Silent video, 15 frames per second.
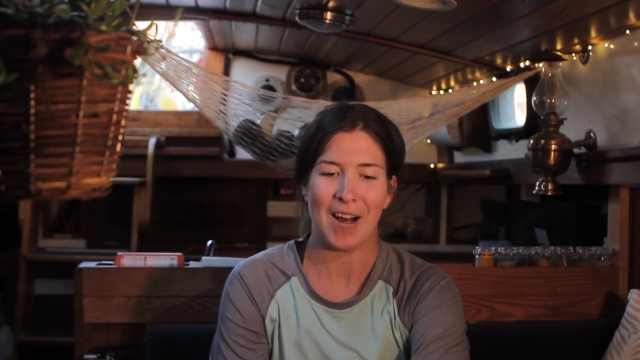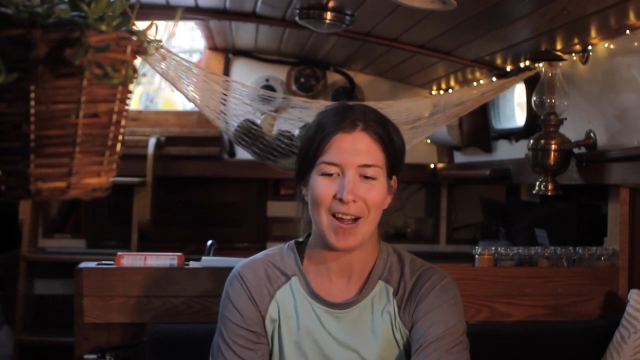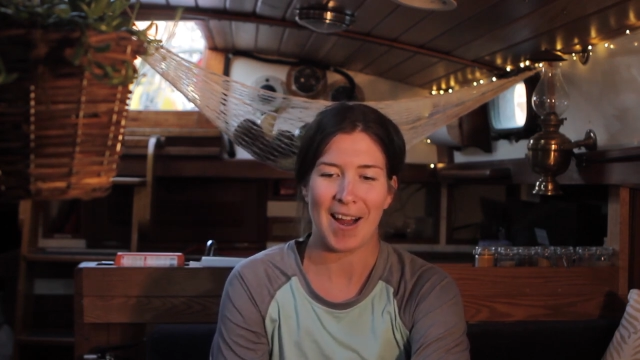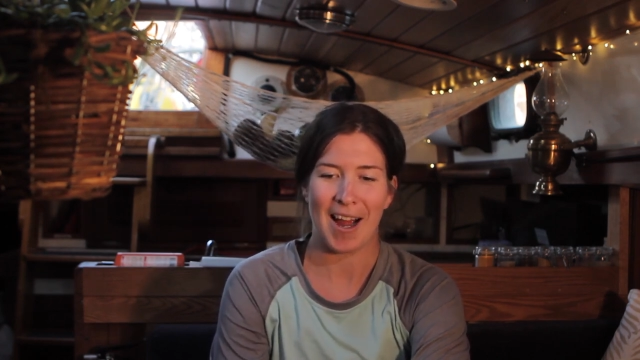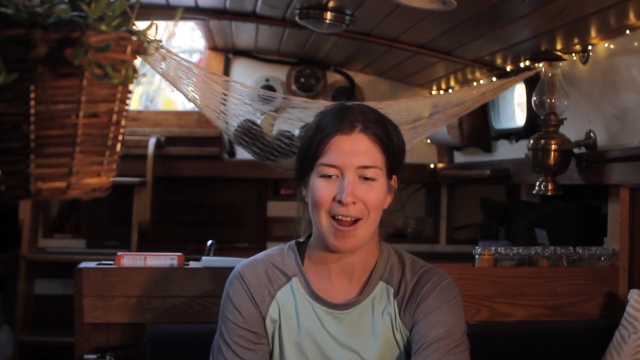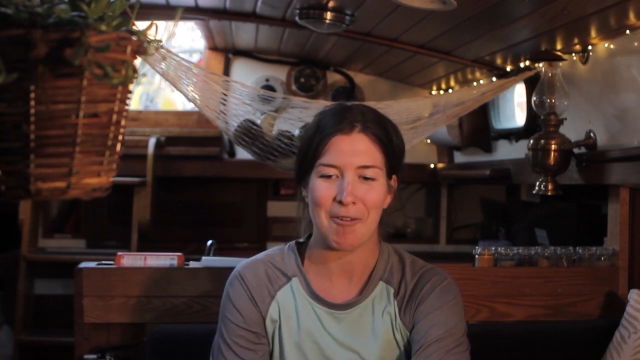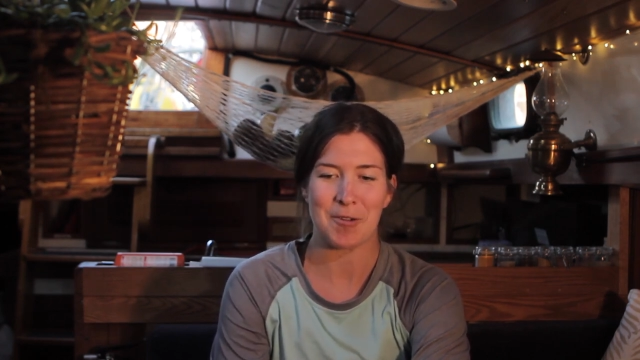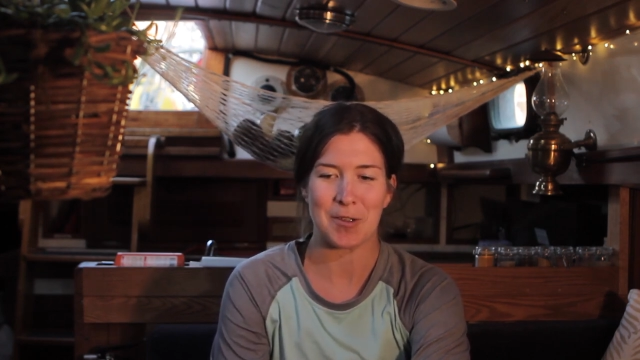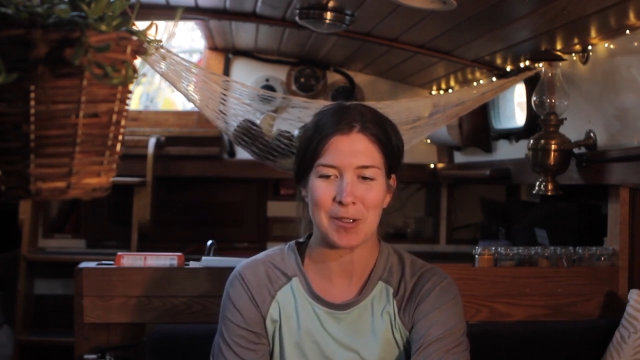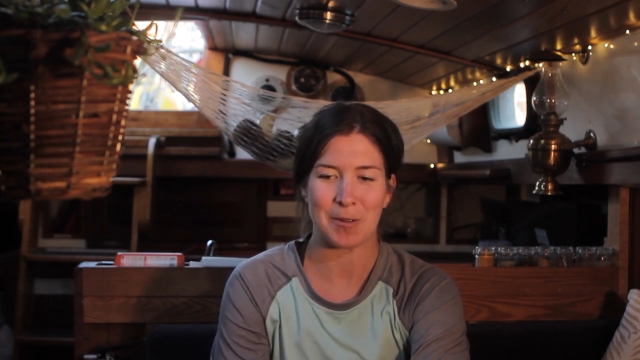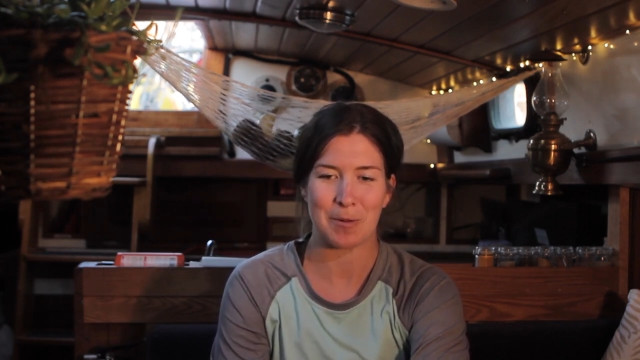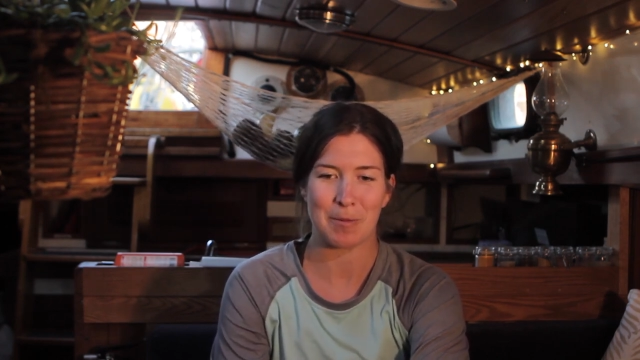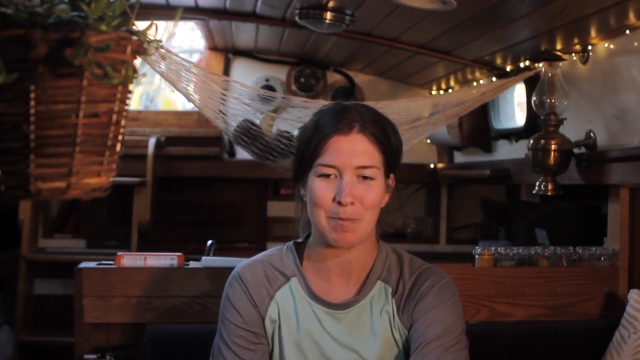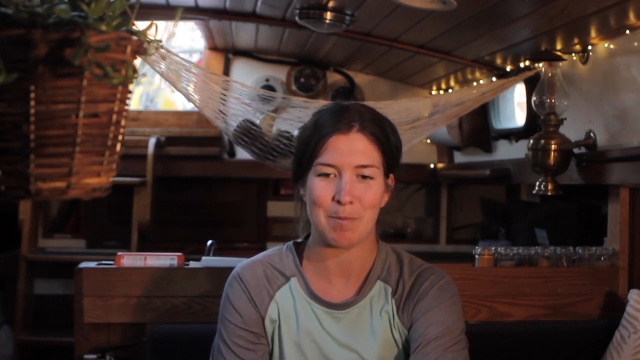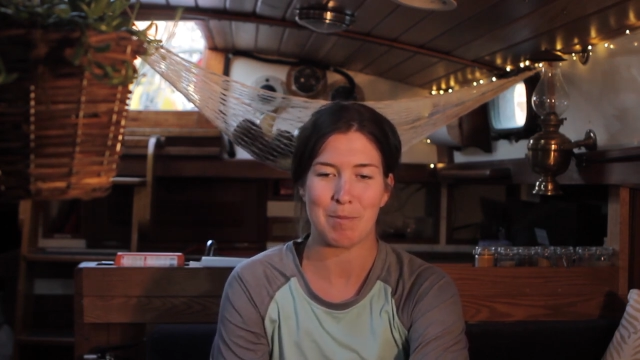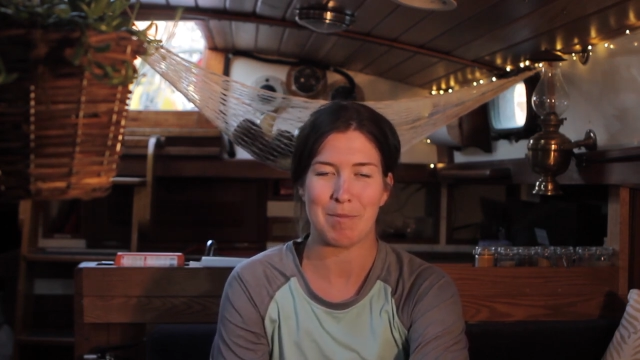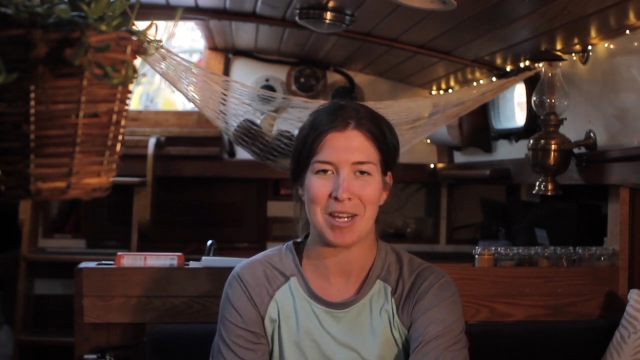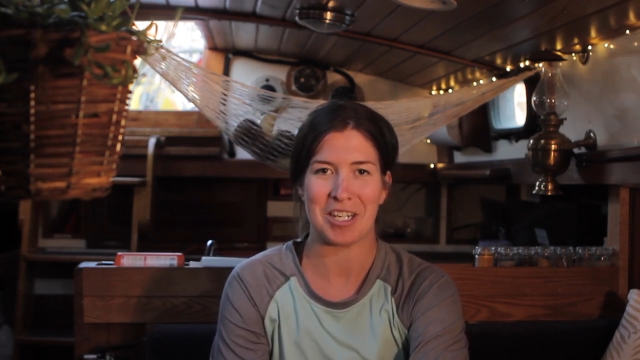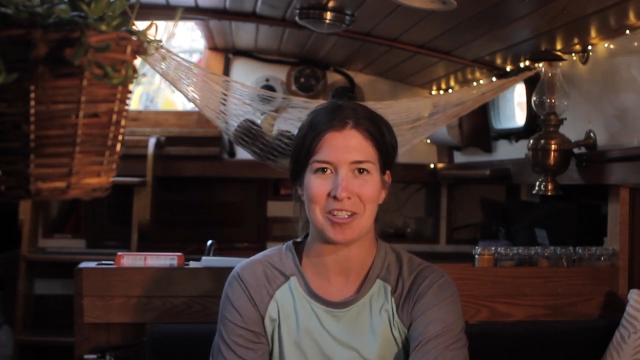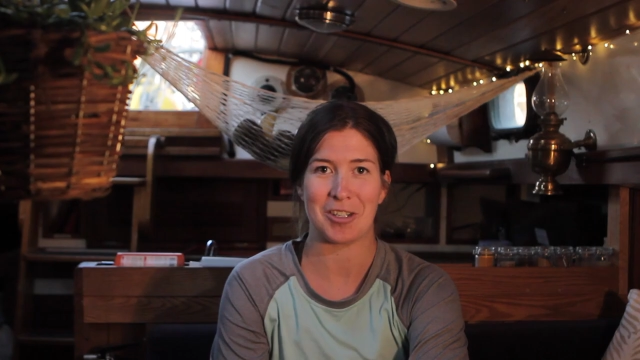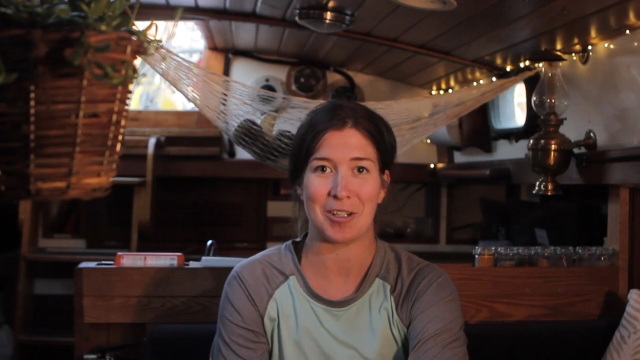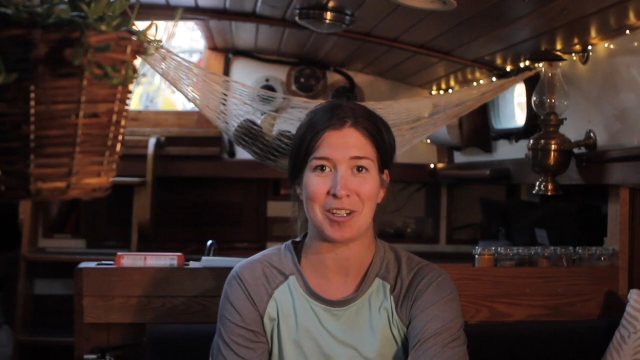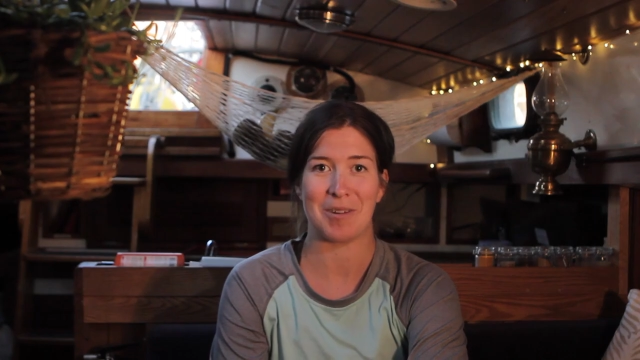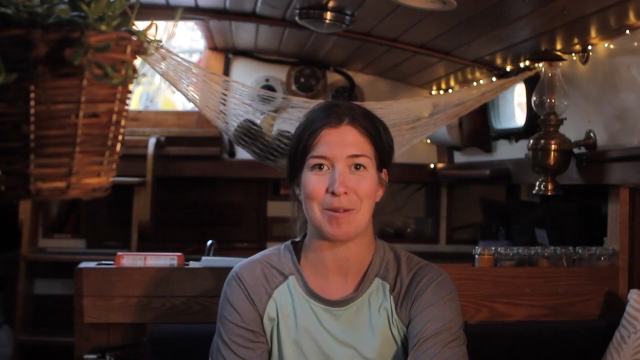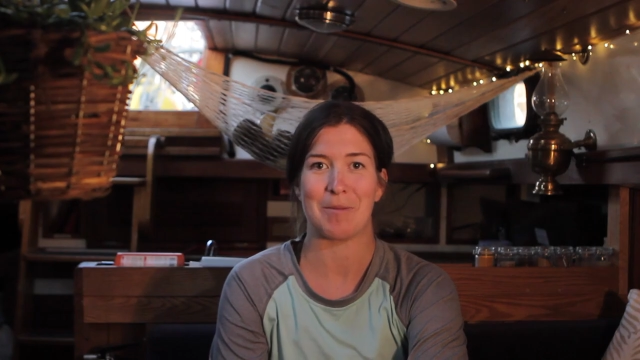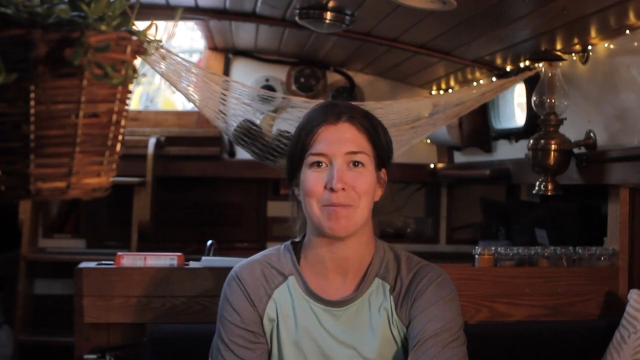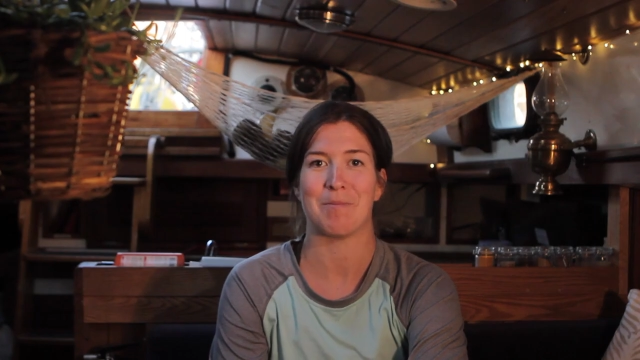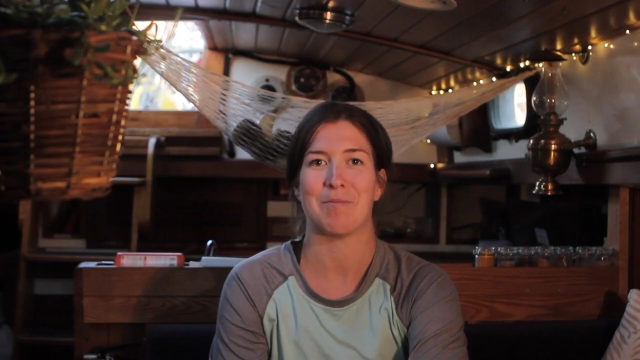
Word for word: how to measure